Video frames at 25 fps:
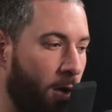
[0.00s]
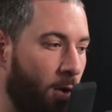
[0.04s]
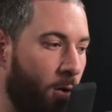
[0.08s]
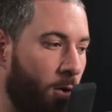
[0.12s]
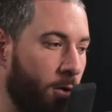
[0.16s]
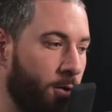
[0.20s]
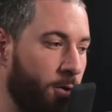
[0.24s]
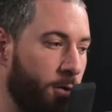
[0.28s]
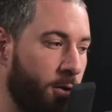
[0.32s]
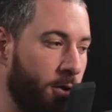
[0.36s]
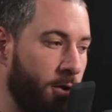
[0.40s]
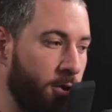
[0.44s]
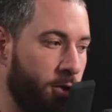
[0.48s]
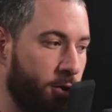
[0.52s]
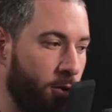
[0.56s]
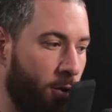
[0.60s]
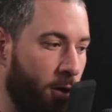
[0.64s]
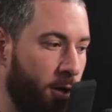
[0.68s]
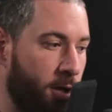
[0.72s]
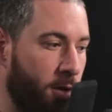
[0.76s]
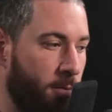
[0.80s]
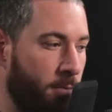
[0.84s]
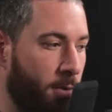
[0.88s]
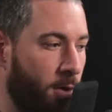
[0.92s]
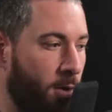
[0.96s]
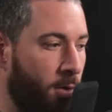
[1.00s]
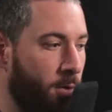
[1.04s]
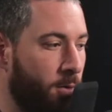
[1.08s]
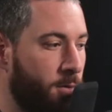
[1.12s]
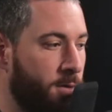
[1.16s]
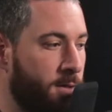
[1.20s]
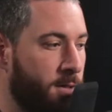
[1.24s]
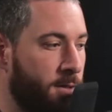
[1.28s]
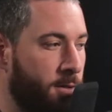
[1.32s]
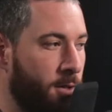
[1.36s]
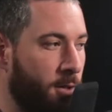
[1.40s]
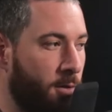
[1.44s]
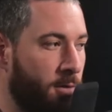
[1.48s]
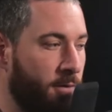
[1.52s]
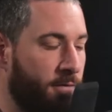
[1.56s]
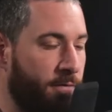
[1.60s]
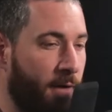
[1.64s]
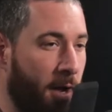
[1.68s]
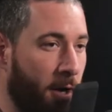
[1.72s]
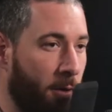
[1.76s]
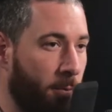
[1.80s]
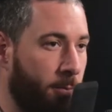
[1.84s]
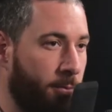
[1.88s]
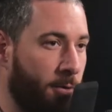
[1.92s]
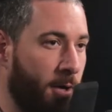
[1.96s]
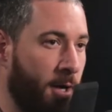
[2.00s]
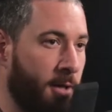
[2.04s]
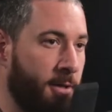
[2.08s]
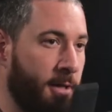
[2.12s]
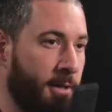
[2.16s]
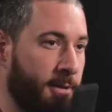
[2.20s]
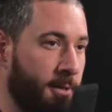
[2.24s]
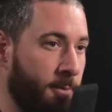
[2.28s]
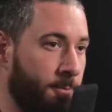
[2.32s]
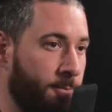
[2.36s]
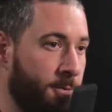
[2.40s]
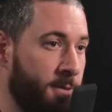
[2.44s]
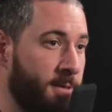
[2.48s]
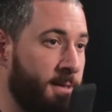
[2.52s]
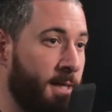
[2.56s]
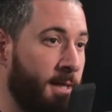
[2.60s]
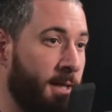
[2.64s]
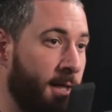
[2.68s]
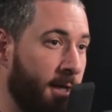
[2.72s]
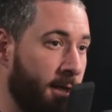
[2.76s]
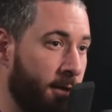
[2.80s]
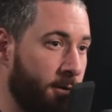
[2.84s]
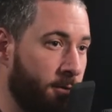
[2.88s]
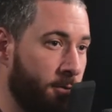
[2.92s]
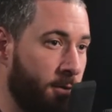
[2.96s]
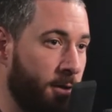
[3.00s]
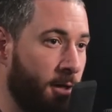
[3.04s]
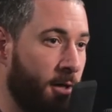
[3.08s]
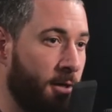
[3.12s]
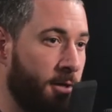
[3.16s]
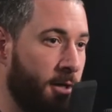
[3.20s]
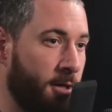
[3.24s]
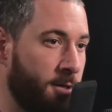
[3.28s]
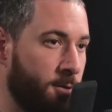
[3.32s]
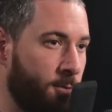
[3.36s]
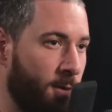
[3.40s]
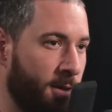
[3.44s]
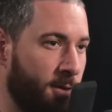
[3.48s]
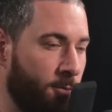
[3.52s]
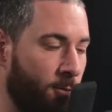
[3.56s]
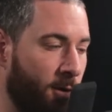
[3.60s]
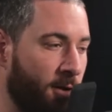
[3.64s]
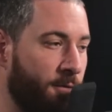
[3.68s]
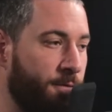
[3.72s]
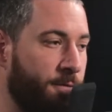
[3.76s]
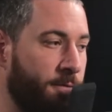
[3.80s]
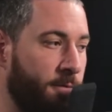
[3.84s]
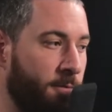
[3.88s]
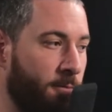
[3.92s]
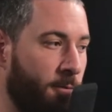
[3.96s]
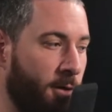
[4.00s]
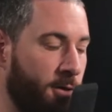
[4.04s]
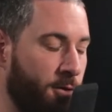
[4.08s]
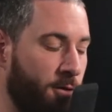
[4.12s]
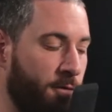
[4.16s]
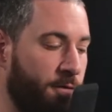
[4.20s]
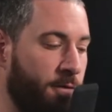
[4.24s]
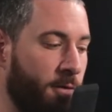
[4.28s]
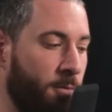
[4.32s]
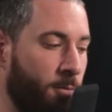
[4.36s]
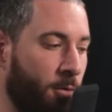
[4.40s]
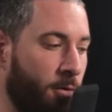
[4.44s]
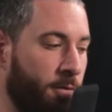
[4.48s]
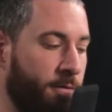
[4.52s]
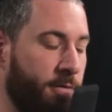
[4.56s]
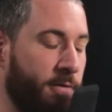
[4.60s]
or do you enjoy the most, you know, the final product and presenting it to an audience? What yeah. what what do you feel more